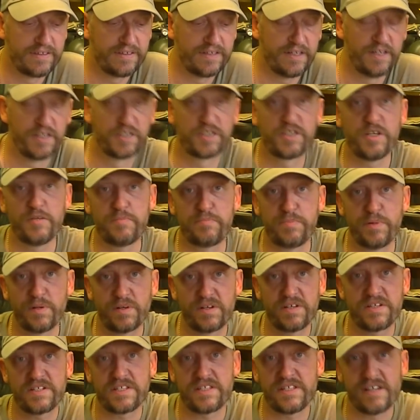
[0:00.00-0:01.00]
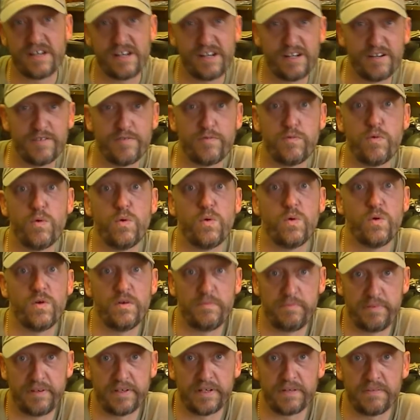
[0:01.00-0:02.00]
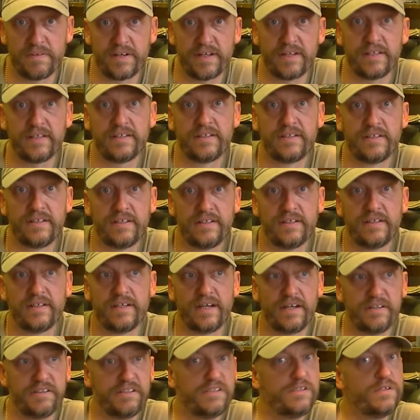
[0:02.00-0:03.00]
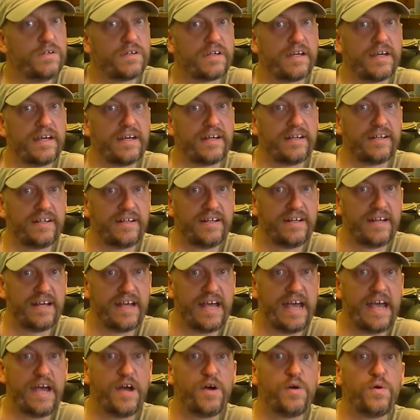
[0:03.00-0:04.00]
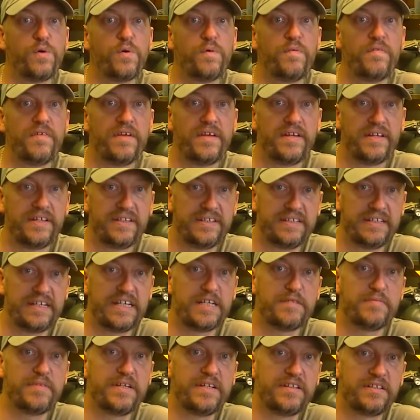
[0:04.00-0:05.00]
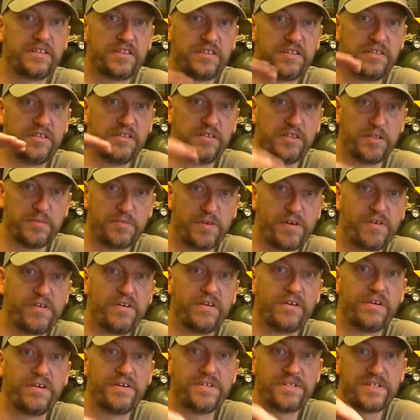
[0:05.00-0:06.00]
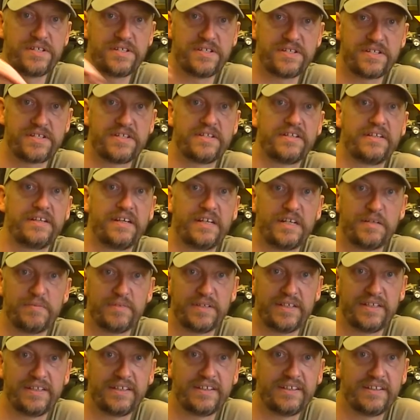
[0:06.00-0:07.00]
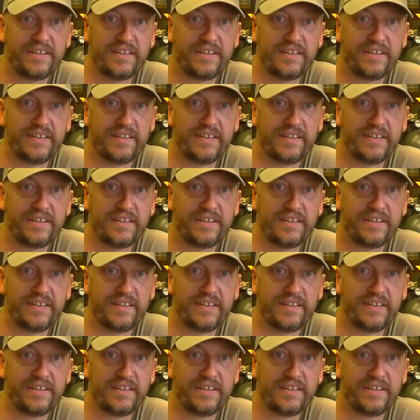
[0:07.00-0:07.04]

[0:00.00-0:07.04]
The good book is The Art of War, by the way. And you look at how the enemy demoralises the enemy.